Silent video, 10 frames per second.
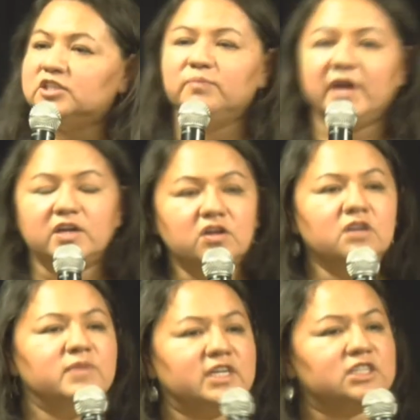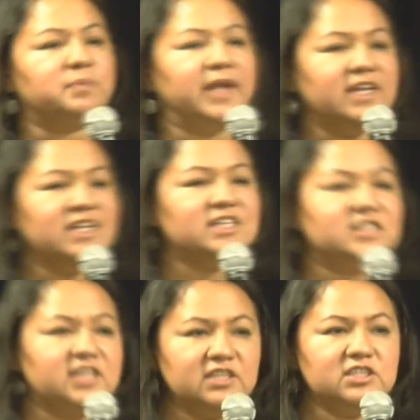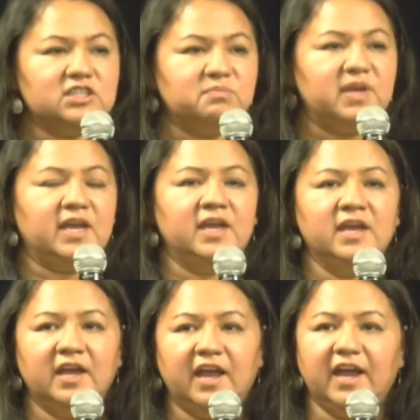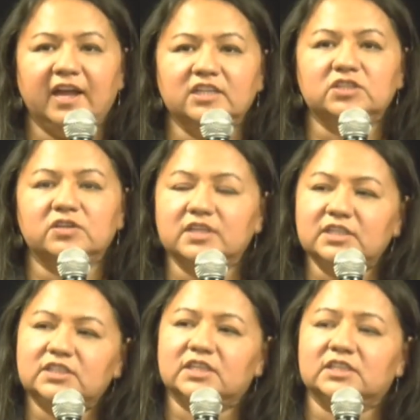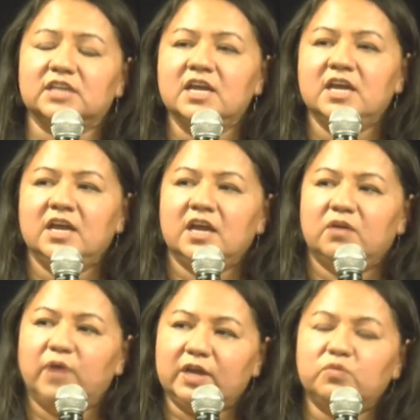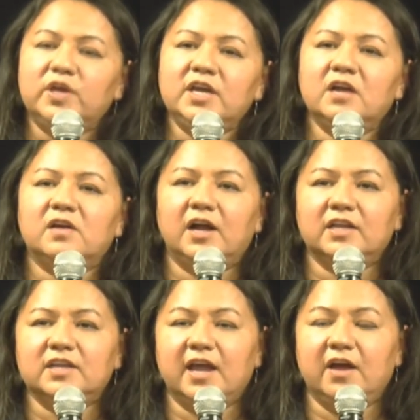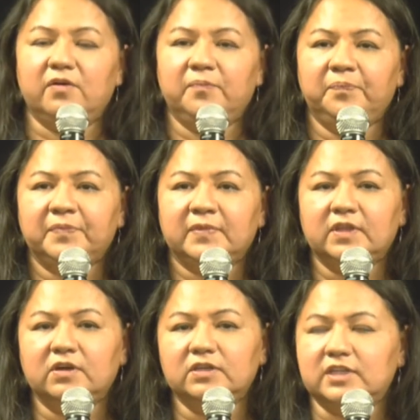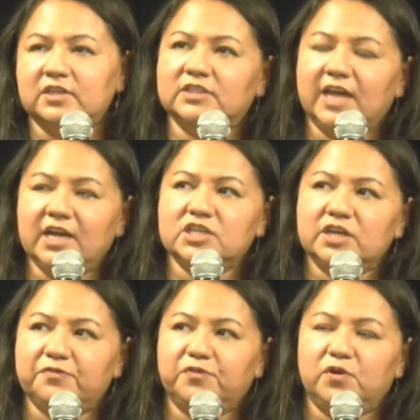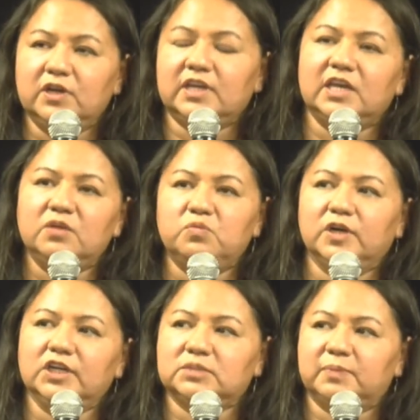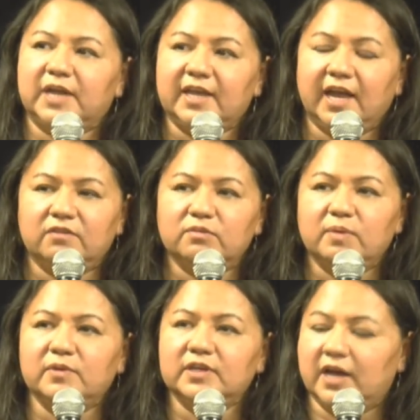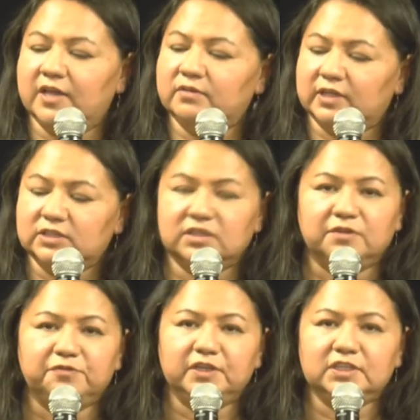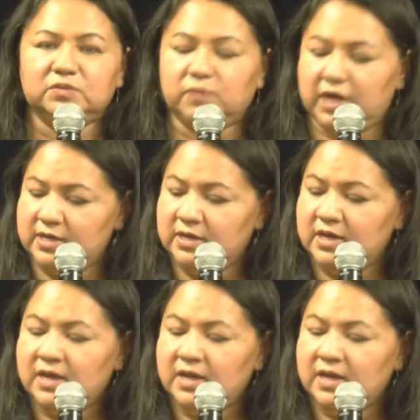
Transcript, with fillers: So my Gugum explained these things to me. And so this is what we are on now. Those, there's actually four key words, but I can't remember the other one. So the first one,